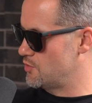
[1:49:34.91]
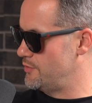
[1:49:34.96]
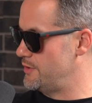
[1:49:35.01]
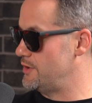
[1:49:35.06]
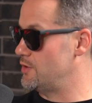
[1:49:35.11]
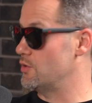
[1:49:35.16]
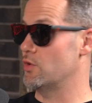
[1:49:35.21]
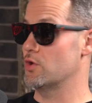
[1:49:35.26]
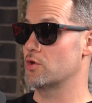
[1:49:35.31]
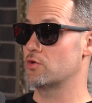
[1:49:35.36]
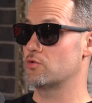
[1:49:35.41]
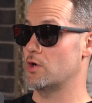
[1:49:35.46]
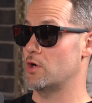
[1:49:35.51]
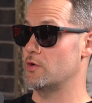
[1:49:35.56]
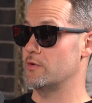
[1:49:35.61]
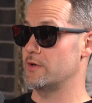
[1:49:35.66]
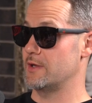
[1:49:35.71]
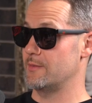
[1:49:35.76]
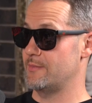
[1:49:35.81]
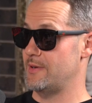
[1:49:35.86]
weed or
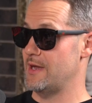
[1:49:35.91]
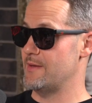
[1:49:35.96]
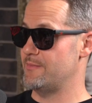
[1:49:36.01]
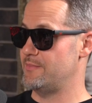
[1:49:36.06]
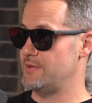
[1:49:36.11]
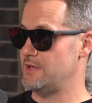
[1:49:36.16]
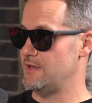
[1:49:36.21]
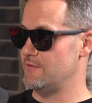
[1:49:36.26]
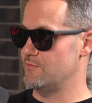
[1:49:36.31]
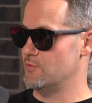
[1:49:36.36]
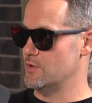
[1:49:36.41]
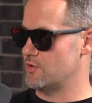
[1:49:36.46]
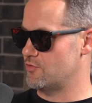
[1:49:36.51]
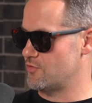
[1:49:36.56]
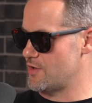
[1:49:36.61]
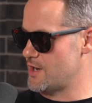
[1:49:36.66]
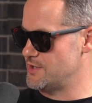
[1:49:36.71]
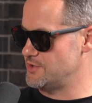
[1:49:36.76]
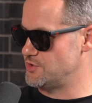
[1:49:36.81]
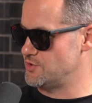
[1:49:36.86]
growing pet peeve? What
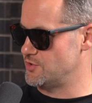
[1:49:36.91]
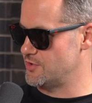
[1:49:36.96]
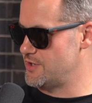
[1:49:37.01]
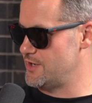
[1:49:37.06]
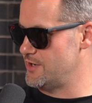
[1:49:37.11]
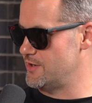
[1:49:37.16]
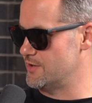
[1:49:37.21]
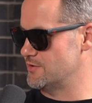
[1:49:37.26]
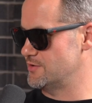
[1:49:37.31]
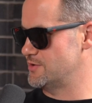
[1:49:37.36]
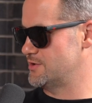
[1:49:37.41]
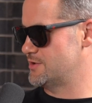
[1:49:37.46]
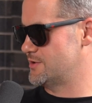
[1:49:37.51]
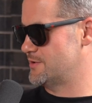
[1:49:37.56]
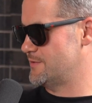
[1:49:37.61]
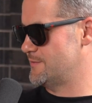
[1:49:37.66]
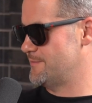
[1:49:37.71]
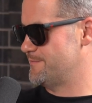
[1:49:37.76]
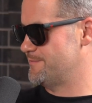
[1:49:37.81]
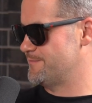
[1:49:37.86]
grinds your gears?